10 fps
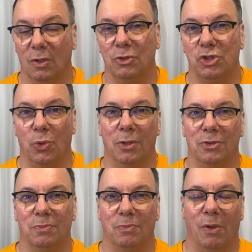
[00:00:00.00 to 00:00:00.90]
Short
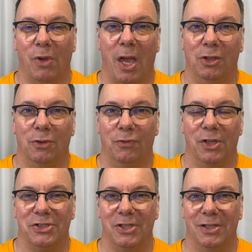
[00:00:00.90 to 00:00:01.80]
end of
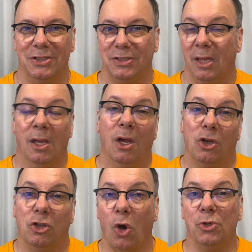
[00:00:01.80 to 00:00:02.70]
this is
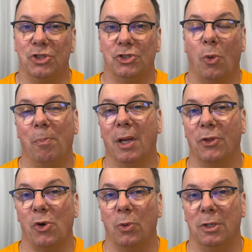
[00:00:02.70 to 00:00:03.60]
coaches don't pick
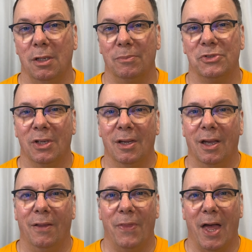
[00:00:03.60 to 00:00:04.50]
their own teams,
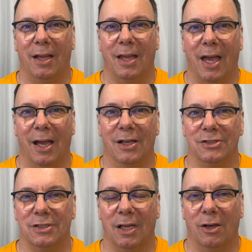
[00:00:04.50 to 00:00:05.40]
and that
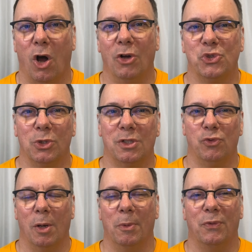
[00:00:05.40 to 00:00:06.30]
has all sorts of
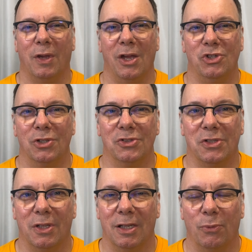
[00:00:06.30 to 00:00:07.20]

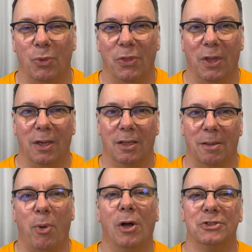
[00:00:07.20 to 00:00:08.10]
ramifications that we think in a
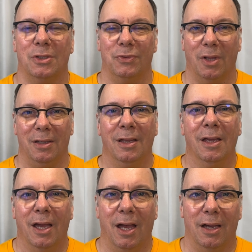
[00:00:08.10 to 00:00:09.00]
positive light.
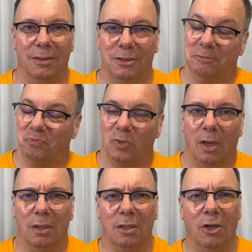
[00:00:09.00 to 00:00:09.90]
And
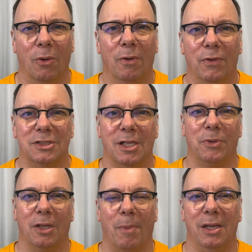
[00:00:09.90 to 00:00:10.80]
if it's
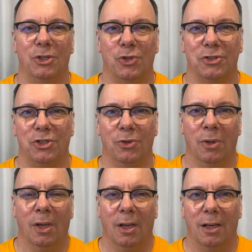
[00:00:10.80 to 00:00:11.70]
something that might interest
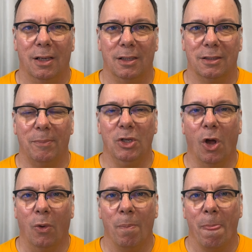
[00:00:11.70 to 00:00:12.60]
you, let me
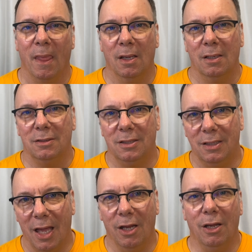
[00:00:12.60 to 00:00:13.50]
know.
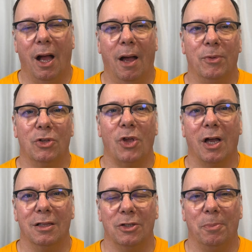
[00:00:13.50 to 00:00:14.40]
Today, I'm going to
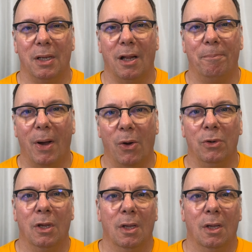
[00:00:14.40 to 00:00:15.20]
talk a little bit about